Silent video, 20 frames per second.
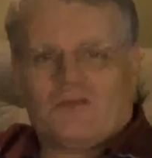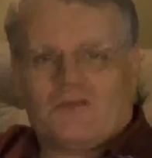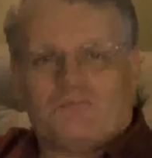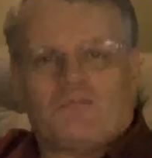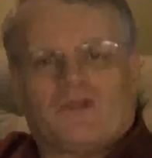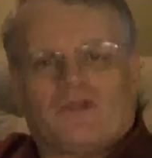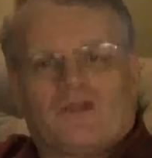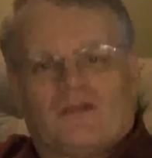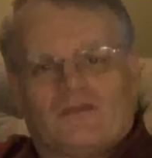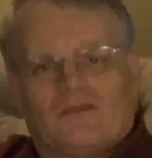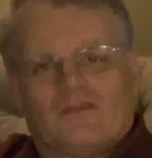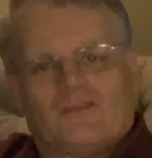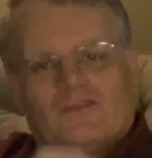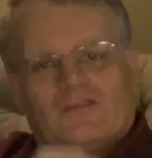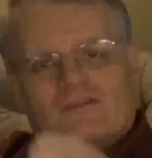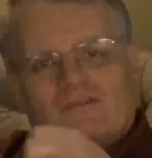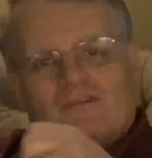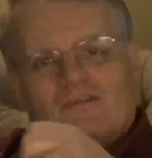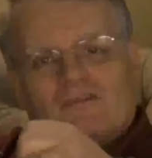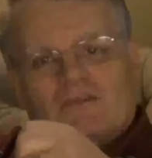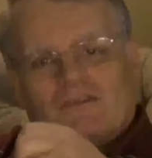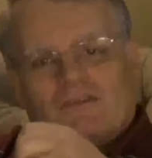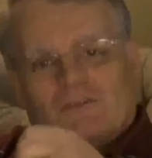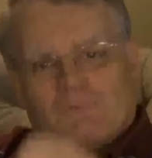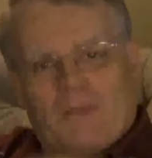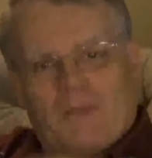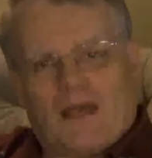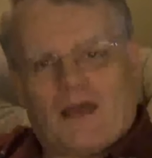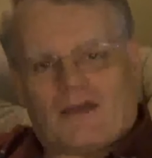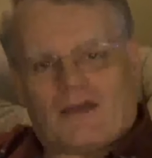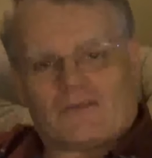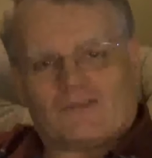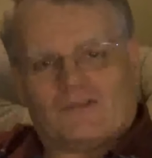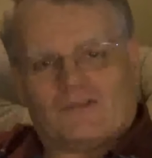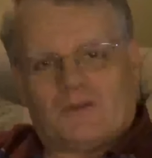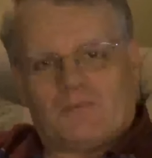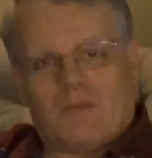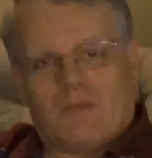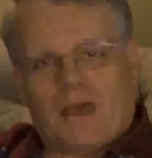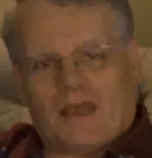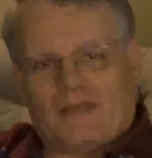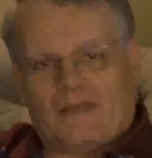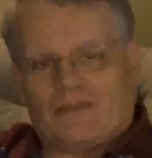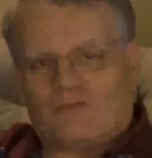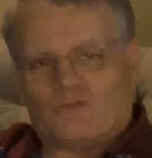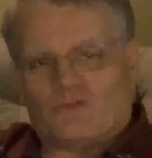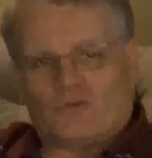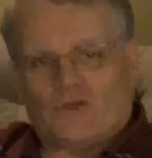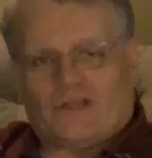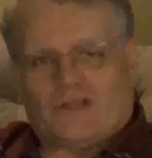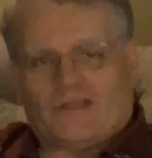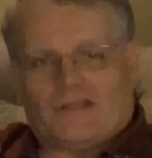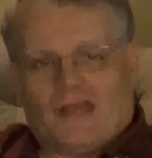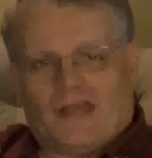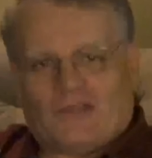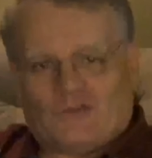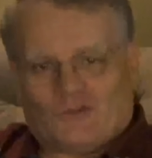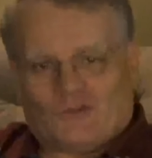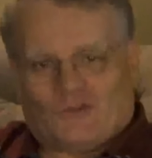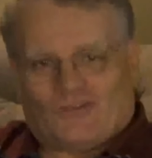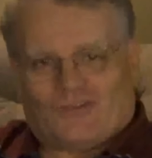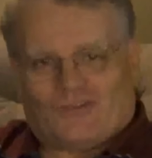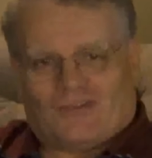because sparks in a mine are really dangerous,